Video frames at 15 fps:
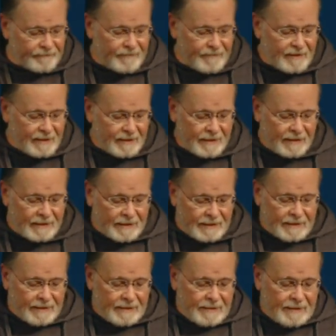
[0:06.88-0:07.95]

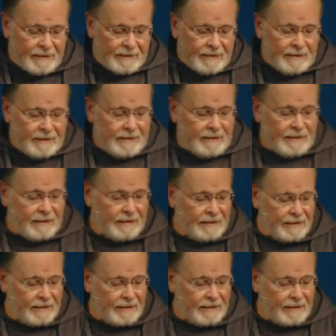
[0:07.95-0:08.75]
(silence)